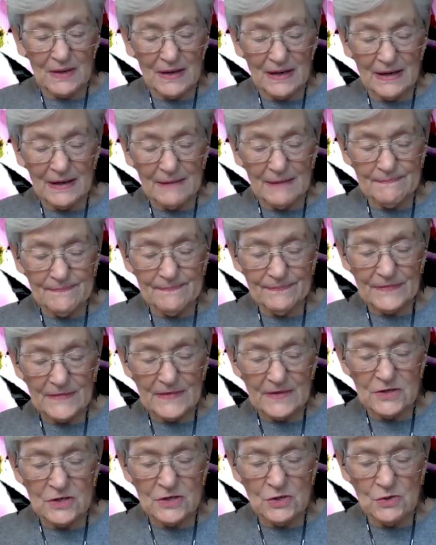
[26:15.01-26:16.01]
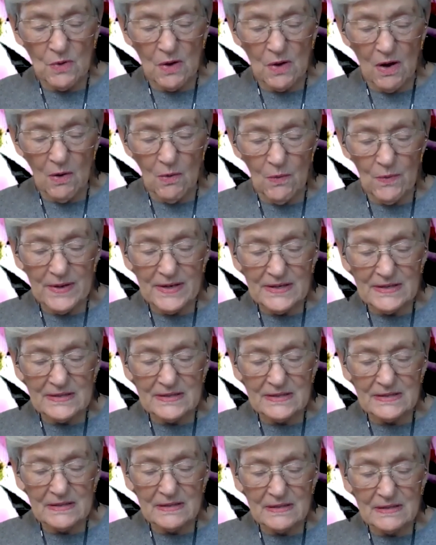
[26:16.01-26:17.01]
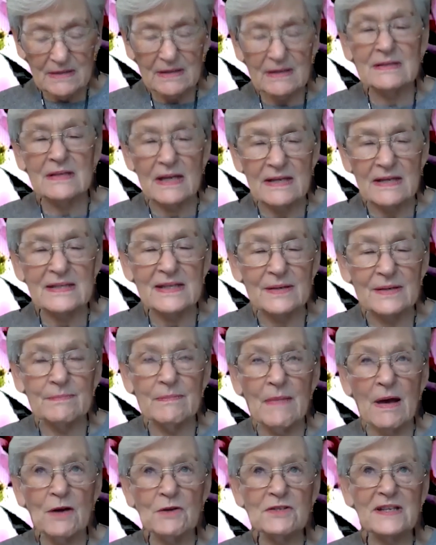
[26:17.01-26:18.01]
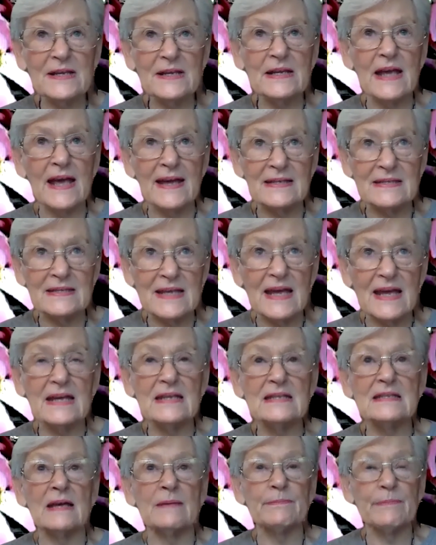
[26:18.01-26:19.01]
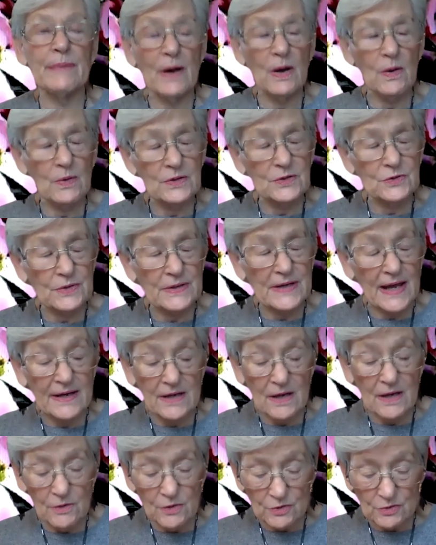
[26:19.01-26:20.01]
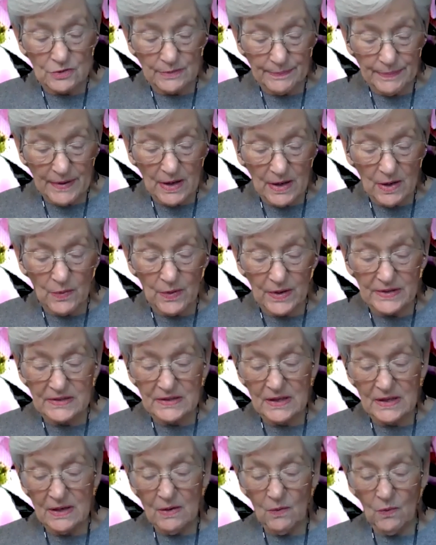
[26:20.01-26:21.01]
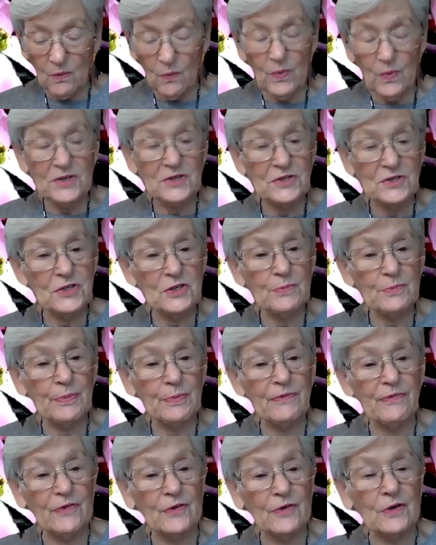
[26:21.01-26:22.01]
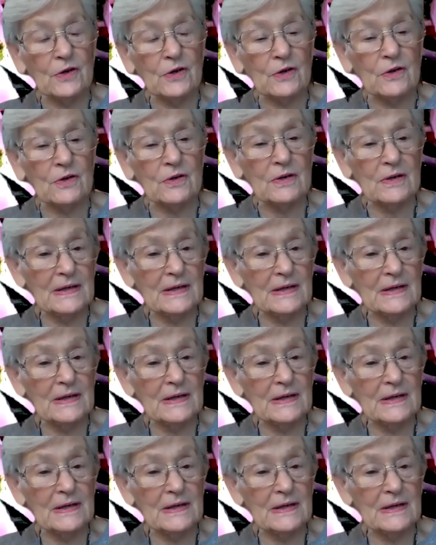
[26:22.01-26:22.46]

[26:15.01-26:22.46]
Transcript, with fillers: um do you always is is it mostly essays and poetry i know you're a poet which do you prefer